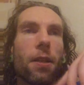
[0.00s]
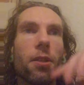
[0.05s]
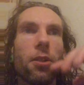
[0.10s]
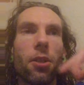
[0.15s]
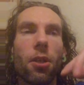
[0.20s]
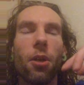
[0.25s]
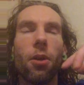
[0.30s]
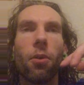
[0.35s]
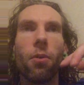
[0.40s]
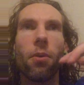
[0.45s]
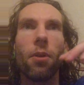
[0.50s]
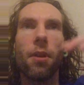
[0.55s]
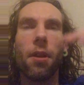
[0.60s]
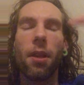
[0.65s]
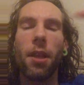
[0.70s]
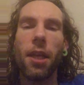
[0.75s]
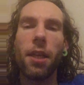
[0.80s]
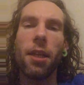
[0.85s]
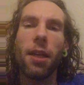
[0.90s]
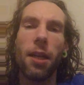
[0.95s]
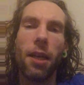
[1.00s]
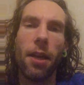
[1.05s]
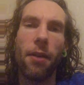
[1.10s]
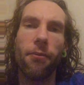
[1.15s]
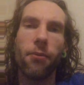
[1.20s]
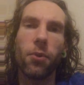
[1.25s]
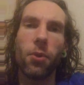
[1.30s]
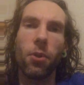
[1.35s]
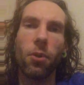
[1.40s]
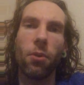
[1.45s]
So that I
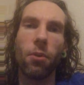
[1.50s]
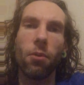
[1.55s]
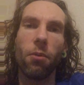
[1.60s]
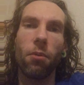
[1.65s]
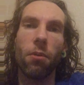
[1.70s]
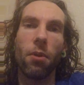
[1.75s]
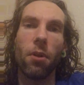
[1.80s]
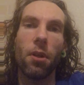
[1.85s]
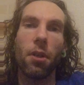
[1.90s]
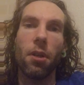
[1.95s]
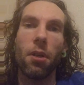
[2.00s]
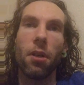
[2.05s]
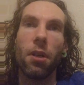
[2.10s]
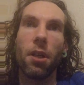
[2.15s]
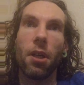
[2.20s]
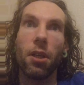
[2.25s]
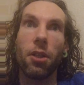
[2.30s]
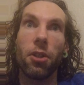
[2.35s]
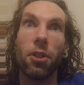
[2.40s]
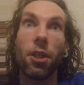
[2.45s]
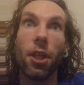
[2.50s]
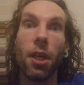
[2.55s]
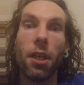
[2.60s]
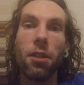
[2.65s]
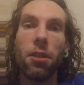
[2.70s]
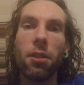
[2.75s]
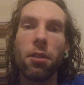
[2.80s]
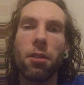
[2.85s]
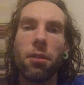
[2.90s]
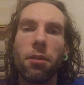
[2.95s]
have to
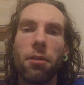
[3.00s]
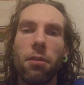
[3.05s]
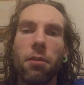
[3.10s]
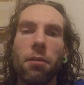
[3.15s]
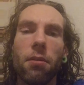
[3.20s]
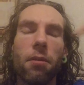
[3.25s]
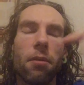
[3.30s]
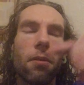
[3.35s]
adjust